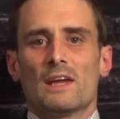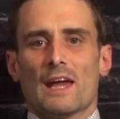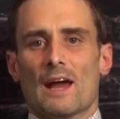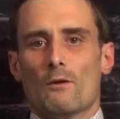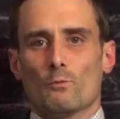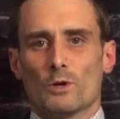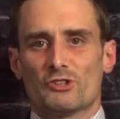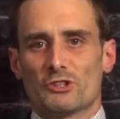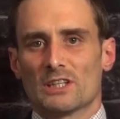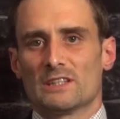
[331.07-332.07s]
And we
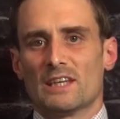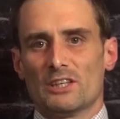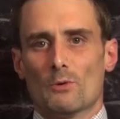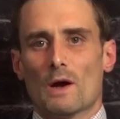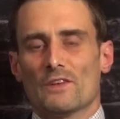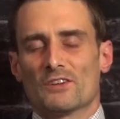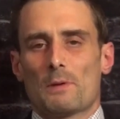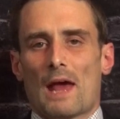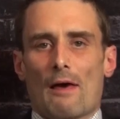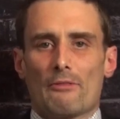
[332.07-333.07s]
should continue on this
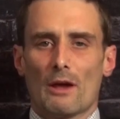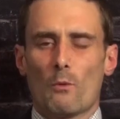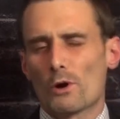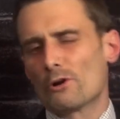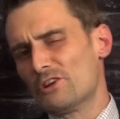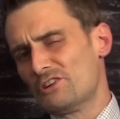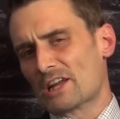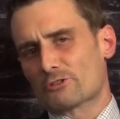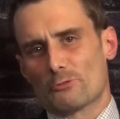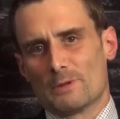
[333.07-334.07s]
path. Now, what are the
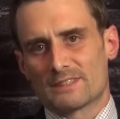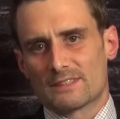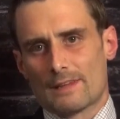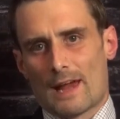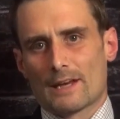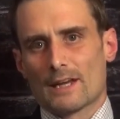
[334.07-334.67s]
detriments to that?